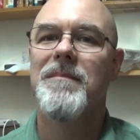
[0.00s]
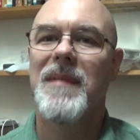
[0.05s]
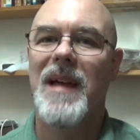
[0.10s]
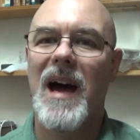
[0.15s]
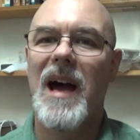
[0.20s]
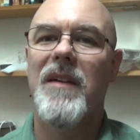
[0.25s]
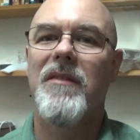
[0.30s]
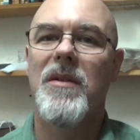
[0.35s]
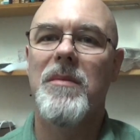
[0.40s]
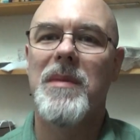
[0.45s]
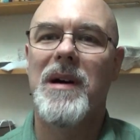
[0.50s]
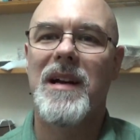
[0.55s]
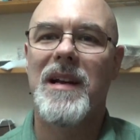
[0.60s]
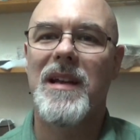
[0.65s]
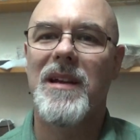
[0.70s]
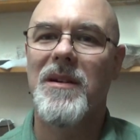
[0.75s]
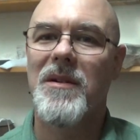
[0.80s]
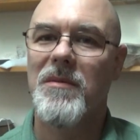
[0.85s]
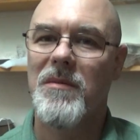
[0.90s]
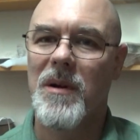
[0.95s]
Hi
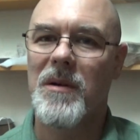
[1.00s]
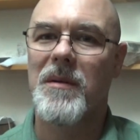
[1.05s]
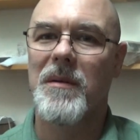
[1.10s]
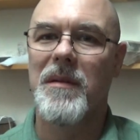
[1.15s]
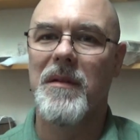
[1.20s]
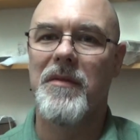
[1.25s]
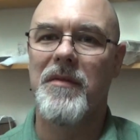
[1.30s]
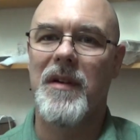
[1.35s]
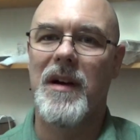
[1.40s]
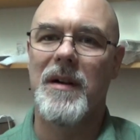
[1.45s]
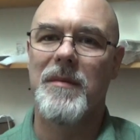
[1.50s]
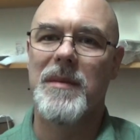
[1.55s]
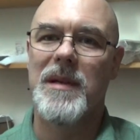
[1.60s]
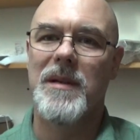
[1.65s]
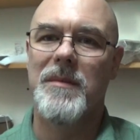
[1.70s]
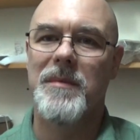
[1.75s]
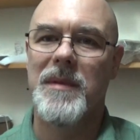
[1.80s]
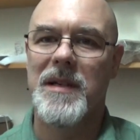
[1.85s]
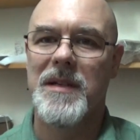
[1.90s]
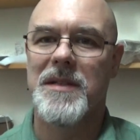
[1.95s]
everybody, welcome to 5
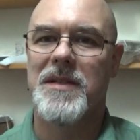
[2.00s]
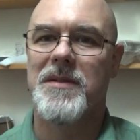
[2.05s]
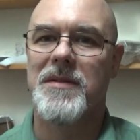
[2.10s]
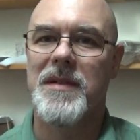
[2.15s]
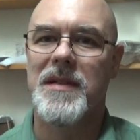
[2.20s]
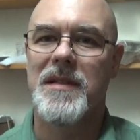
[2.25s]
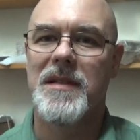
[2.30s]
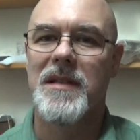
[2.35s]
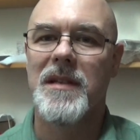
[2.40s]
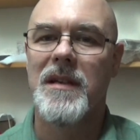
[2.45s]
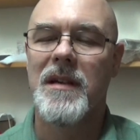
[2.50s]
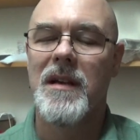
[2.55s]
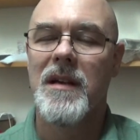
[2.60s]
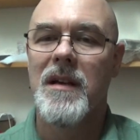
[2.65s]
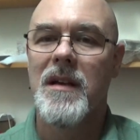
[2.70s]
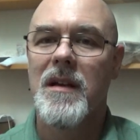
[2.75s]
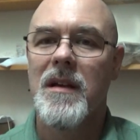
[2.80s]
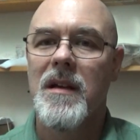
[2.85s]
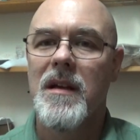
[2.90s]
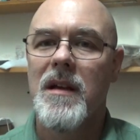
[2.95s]
Minute Ministries.
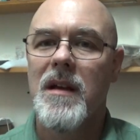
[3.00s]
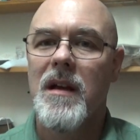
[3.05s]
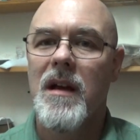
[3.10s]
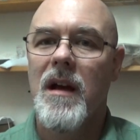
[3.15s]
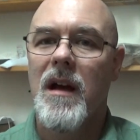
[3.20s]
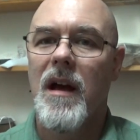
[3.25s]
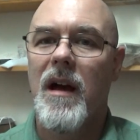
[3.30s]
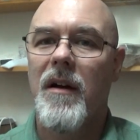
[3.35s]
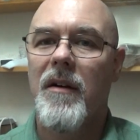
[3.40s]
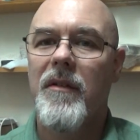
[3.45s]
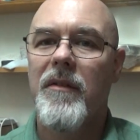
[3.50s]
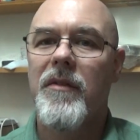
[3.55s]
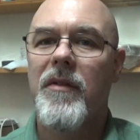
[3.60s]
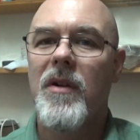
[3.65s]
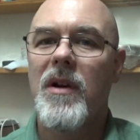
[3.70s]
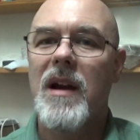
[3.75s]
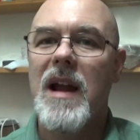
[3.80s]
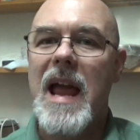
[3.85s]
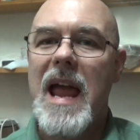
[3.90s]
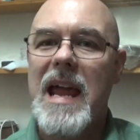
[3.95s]
Now,
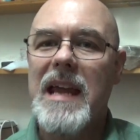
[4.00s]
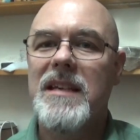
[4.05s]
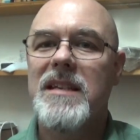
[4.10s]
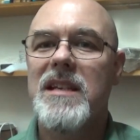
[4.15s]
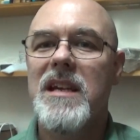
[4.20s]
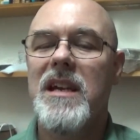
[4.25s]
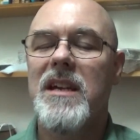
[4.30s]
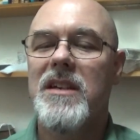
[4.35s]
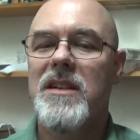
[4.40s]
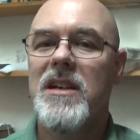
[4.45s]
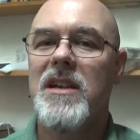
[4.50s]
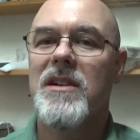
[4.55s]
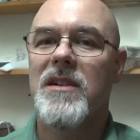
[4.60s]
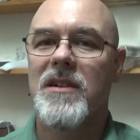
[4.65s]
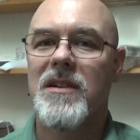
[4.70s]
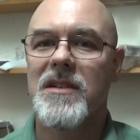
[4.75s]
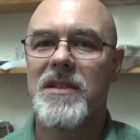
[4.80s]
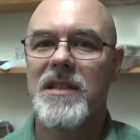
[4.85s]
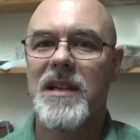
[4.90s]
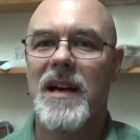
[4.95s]
for 18
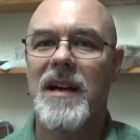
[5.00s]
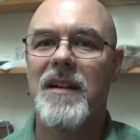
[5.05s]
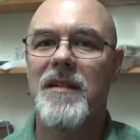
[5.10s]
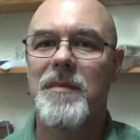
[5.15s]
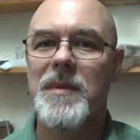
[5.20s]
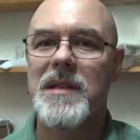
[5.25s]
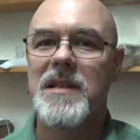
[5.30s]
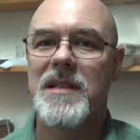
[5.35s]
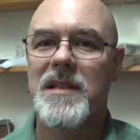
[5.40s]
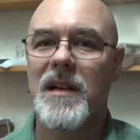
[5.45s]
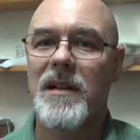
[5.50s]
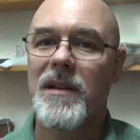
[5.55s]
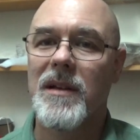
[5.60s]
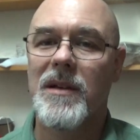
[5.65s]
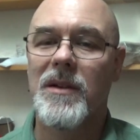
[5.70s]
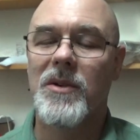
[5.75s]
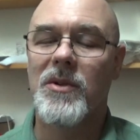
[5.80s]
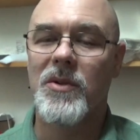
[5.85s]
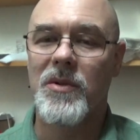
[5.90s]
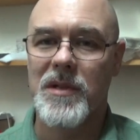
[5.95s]
years I have been
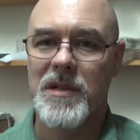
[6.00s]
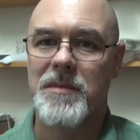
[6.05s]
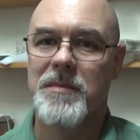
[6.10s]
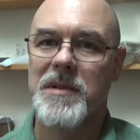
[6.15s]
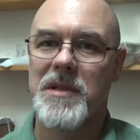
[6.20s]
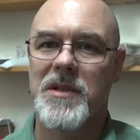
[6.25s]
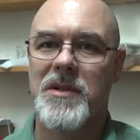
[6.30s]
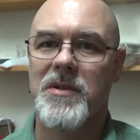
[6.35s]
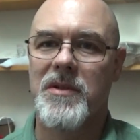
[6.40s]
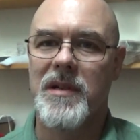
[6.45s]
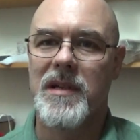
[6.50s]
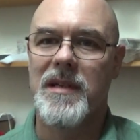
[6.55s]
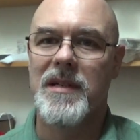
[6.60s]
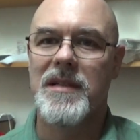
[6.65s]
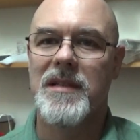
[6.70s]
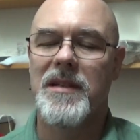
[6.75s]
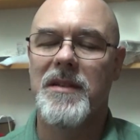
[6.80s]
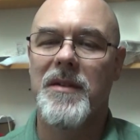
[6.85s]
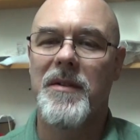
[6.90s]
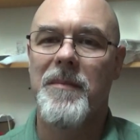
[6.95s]
selling Christmas
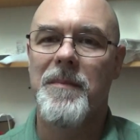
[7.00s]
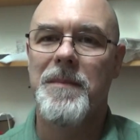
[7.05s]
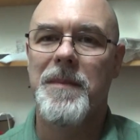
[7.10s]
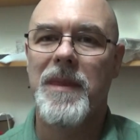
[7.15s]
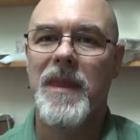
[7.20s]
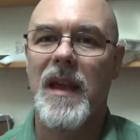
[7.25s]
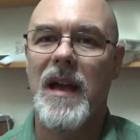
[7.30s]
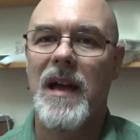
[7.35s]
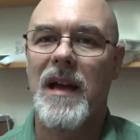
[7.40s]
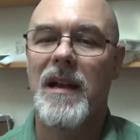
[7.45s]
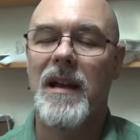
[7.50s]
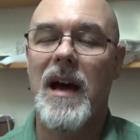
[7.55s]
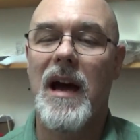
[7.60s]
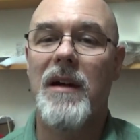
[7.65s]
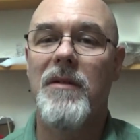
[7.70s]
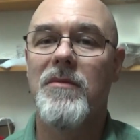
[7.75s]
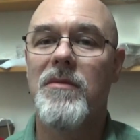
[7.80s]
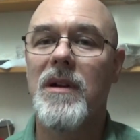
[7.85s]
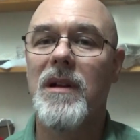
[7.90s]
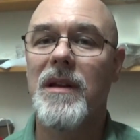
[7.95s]
trees, and I
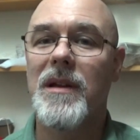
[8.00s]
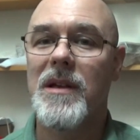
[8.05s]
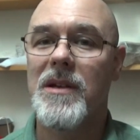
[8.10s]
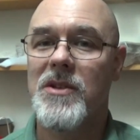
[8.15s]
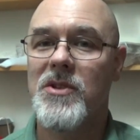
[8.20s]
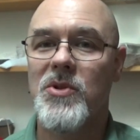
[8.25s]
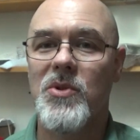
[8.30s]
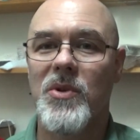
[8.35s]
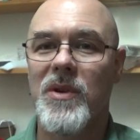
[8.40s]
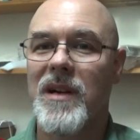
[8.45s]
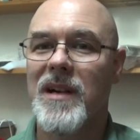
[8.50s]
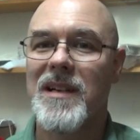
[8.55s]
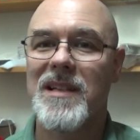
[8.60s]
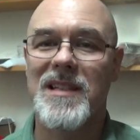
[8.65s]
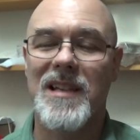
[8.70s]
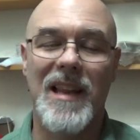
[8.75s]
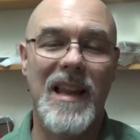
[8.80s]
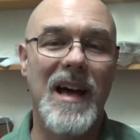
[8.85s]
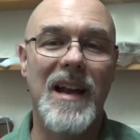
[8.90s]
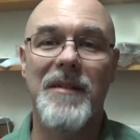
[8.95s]
really enjoy it.
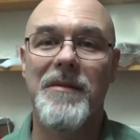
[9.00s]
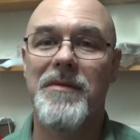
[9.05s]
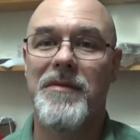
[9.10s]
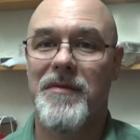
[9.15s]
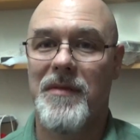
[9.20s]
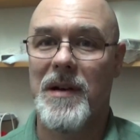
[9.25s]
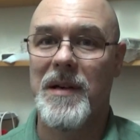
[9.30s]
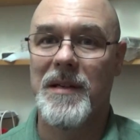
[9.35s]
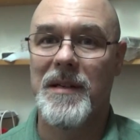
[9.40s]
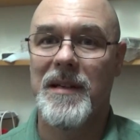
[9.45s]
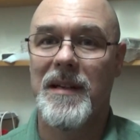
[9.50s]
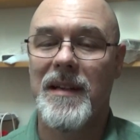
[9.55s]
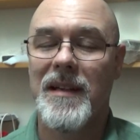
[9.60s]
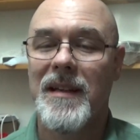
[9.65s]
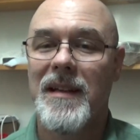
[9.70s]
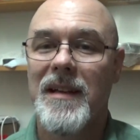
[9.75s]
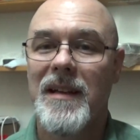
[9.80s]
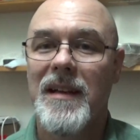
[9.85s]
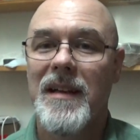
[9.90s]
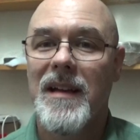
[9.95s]
It's a lot of fun.
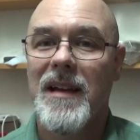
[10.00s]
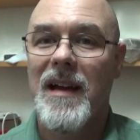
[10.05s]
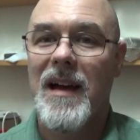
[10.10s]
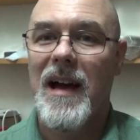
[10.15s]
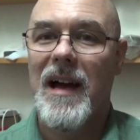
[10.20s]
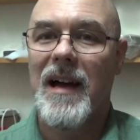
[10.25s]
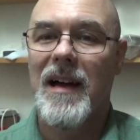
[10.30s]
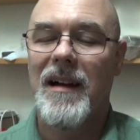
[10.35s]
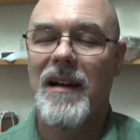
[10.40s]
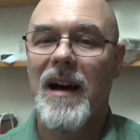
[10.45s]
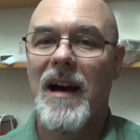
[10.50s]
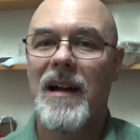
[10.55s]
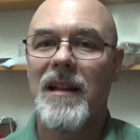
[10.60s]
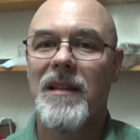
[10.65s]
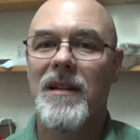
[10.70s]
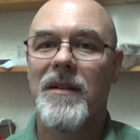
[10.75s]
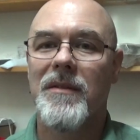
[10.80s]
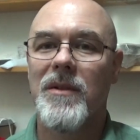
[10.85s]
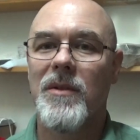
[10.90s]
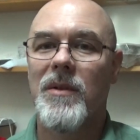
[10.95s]
I
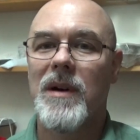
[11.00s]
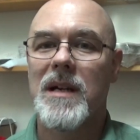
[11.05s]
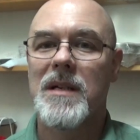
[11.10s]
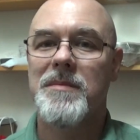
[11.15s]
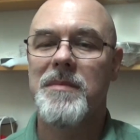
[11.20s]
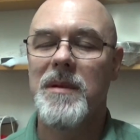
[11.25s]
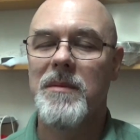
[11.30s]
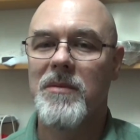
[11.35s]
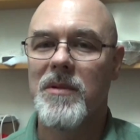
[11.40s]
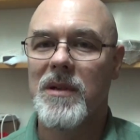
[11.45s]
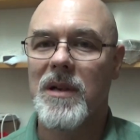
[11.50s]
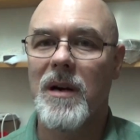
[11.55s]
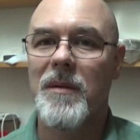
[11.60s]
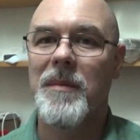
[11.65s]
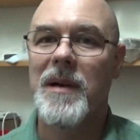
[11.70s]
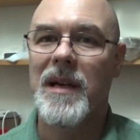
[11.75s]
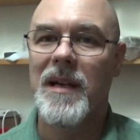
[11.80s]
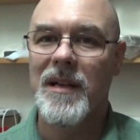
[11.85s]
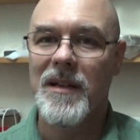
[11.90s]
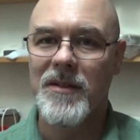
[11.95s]
love to watch people come
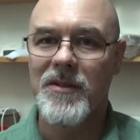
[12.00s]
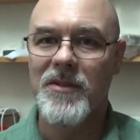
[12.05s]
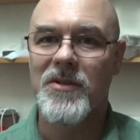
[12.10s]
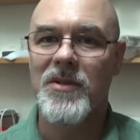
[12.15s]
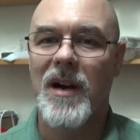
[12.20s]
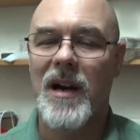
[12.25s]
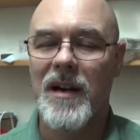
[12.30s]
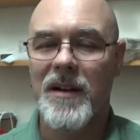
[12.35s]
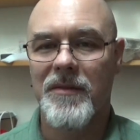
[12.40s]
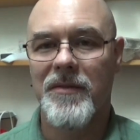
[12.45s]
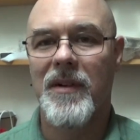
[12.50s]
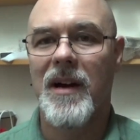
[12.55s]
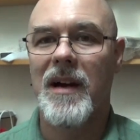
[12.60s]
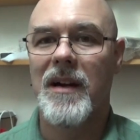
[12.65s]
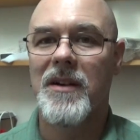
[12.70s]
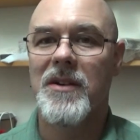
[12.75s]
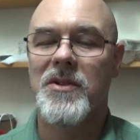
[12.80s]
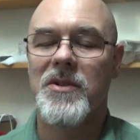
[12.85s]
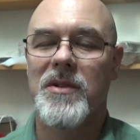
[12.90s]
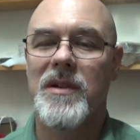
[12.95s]
in and try to
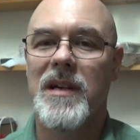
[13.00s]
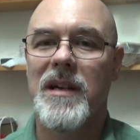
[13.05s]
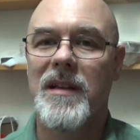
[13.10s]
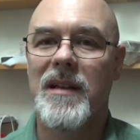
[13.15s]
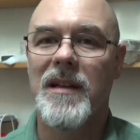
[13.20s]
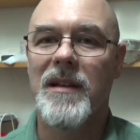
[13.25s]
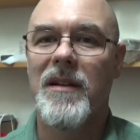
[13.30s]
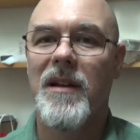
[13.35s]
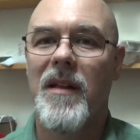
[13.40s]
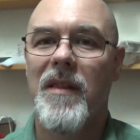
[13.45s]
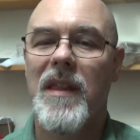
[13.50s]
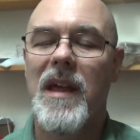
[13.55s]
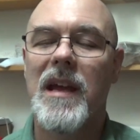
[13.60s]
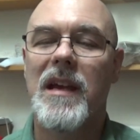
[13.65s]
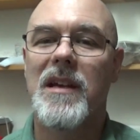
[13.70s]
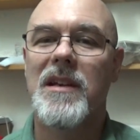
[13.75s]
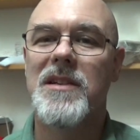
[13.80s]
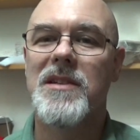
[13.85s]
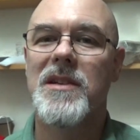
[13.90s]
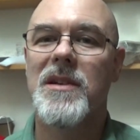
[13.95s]
find a tree that they
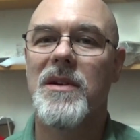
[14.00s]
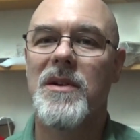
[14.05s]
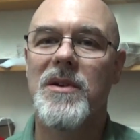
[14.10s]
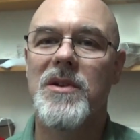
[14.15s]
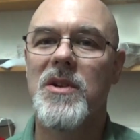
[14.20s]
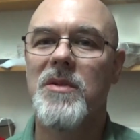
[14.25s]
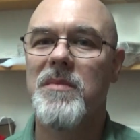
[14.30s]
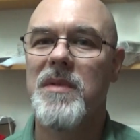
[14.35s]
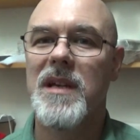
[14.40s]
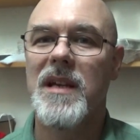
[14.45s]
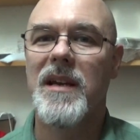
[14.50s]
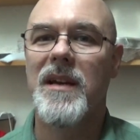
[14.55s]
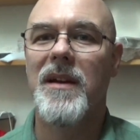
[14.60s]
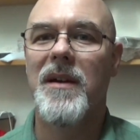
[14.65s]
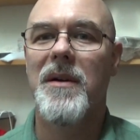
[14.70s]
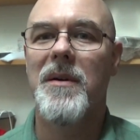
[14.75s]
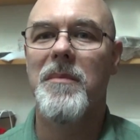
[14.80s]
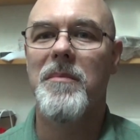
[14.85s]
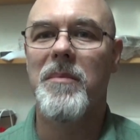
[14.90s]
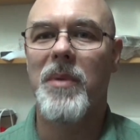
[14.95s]
consider to be
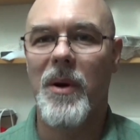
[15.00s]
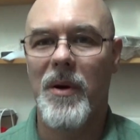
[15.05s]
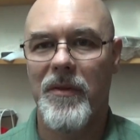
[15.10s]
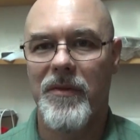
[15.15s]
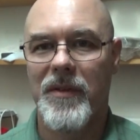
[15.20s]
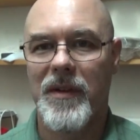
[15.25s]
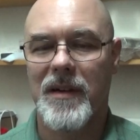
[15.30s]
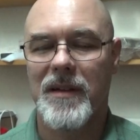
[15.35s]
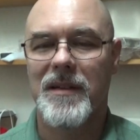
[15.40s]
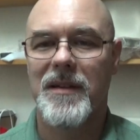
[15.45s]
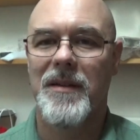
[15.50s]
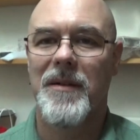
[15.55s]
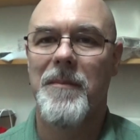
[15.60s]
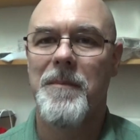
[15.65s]
perfect.